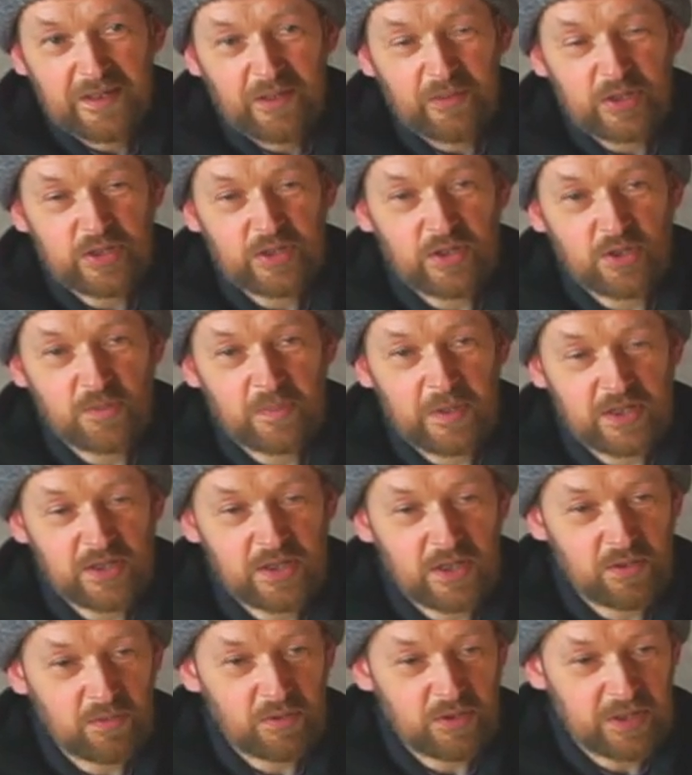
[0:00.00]
waste of space
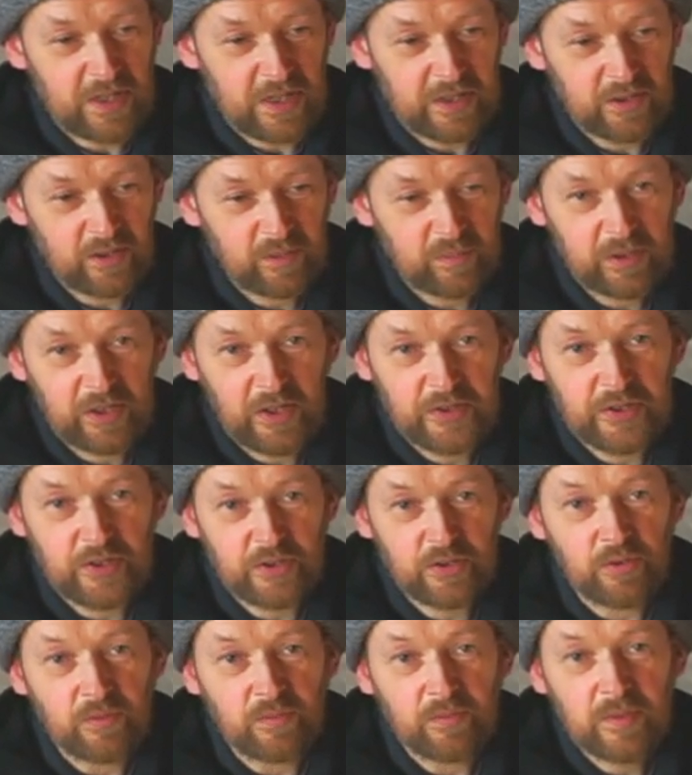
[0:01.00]
because it was taking up a lot of
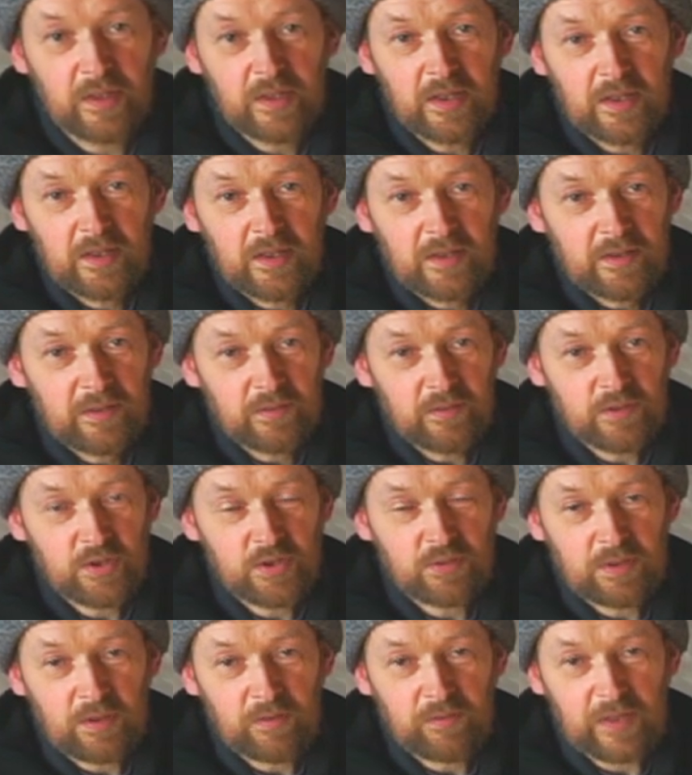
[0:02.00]
room, just
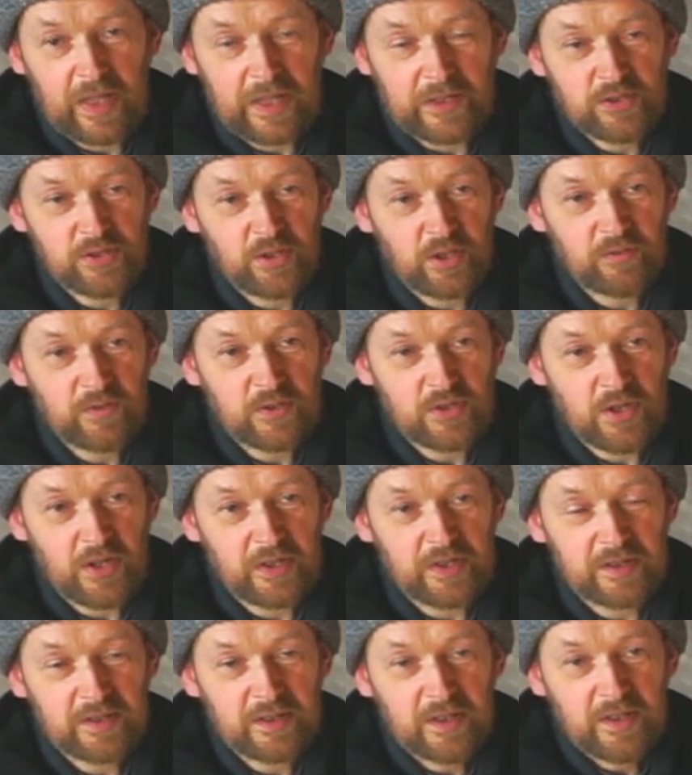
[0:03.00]
be a flat surface on
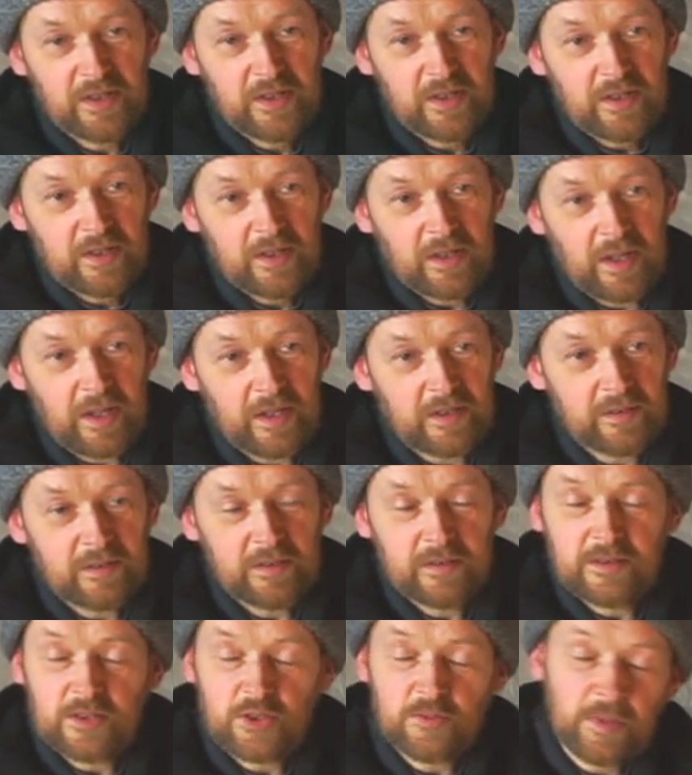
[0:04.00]
it and
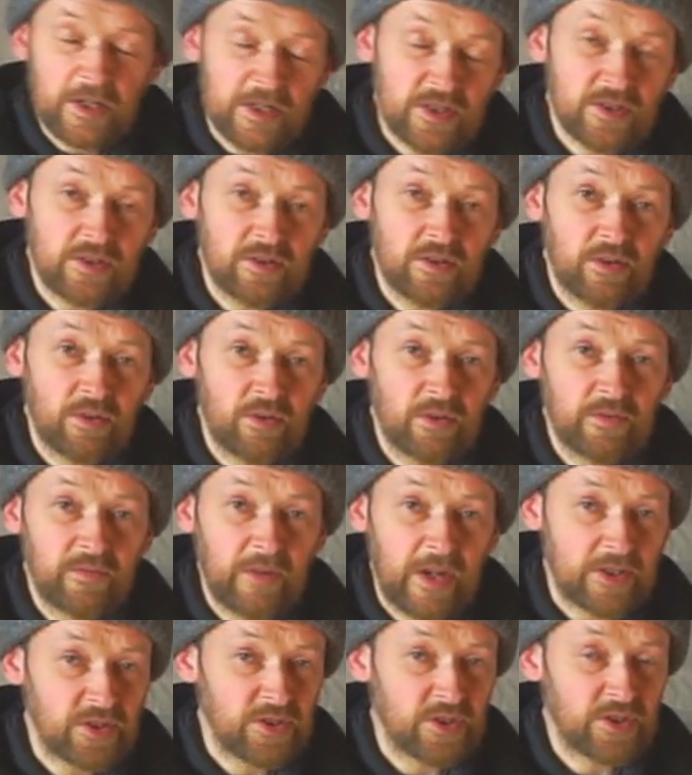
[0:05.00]
the space in your
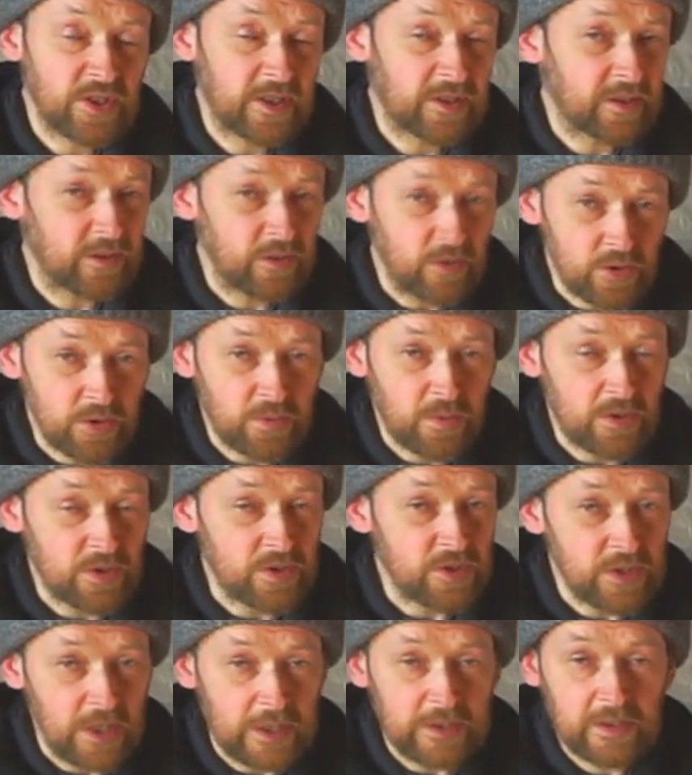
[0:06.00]
old-fashioned Shetland house was
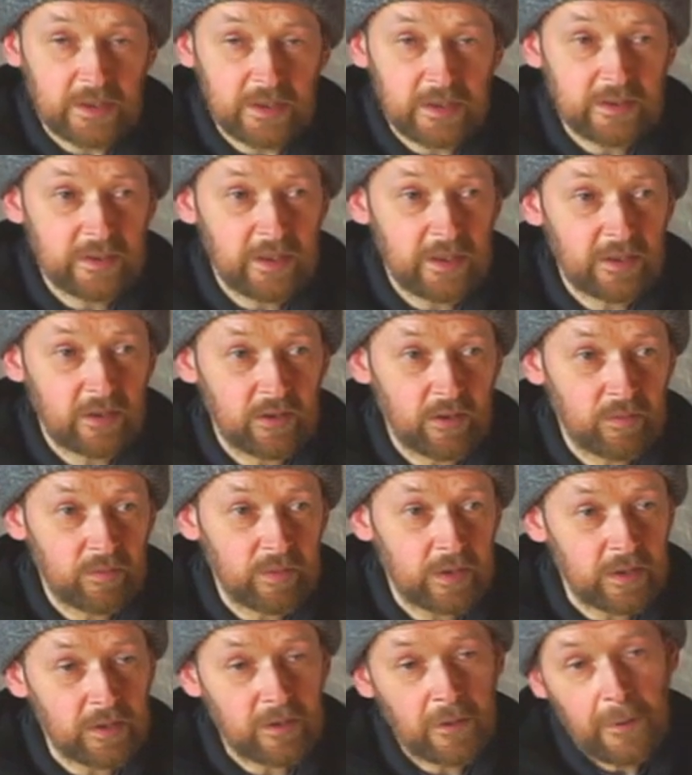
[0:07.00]
generally taken up
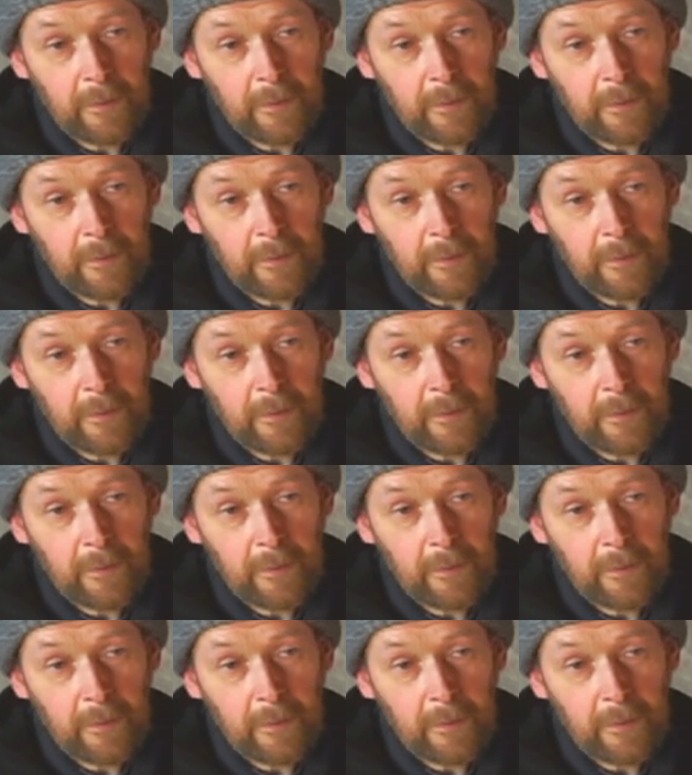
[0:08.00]
by